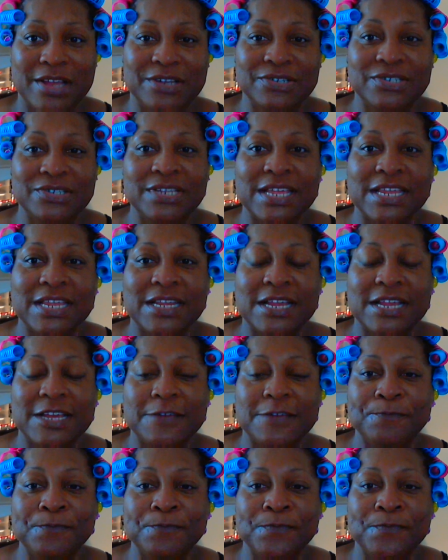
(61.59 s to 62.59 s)
And
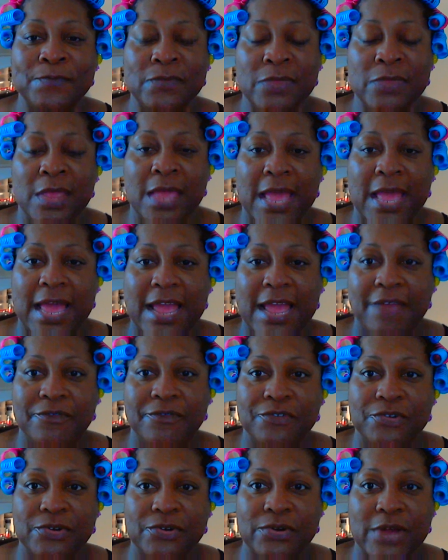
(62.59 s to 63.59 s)
um,
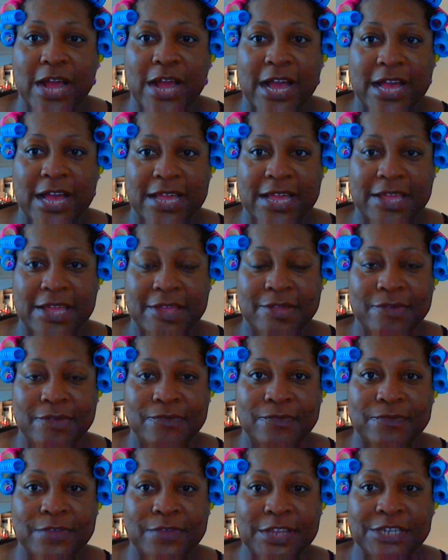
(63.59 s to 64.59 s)
after I
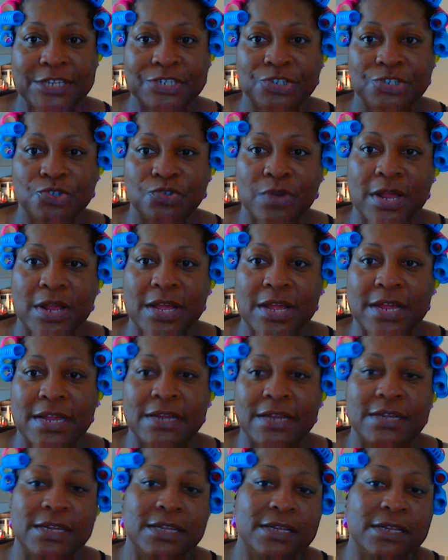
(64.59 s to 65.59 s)
finish
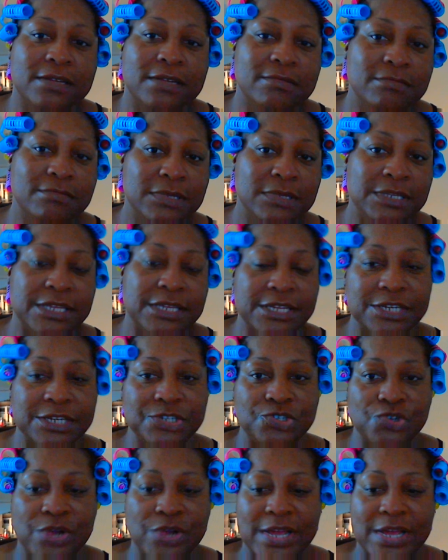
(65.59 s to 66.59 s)
drying and getting
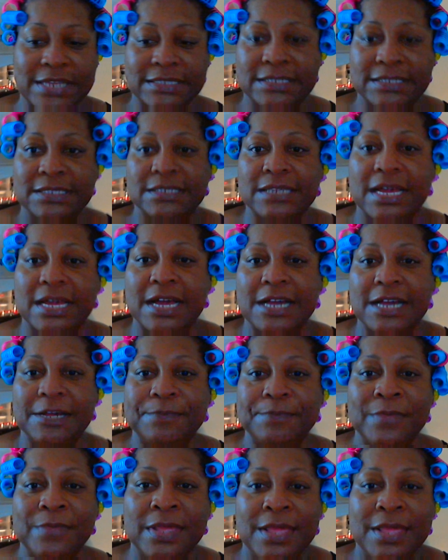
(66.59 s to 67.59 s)
dressed, um,
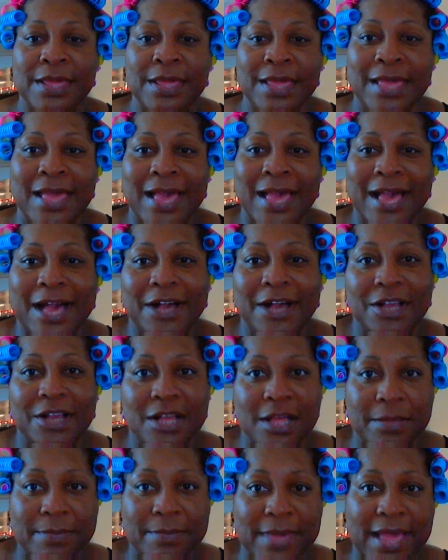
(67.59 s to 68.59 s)
I'll
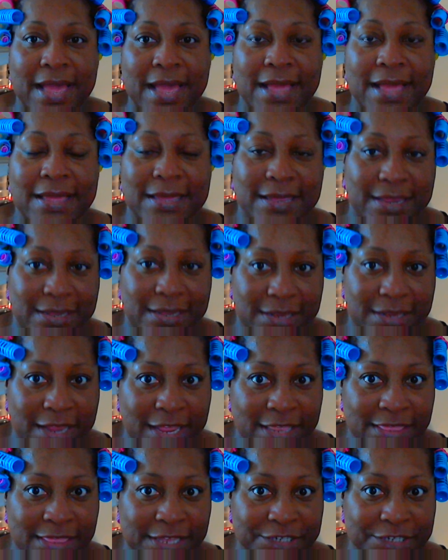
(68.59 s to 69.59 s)
come back and
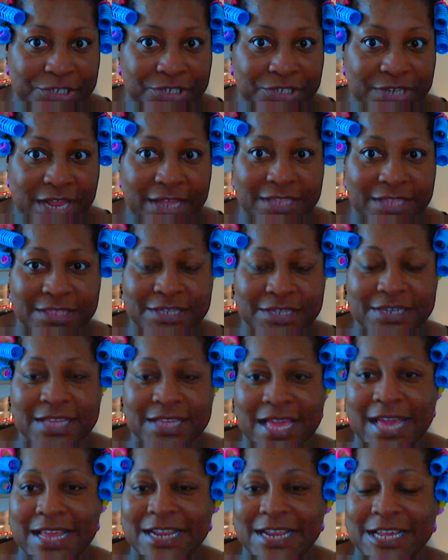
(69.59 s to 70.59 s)
let you take a look
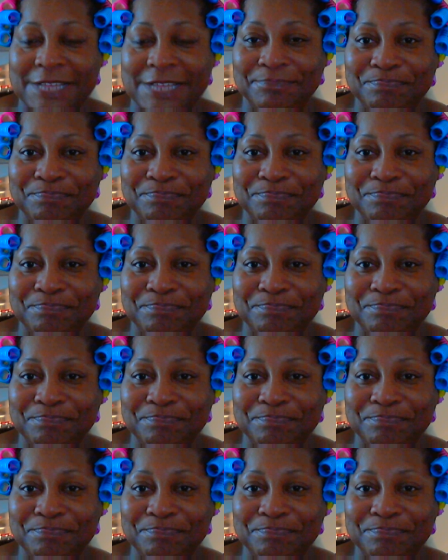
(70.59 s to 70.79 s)
at it.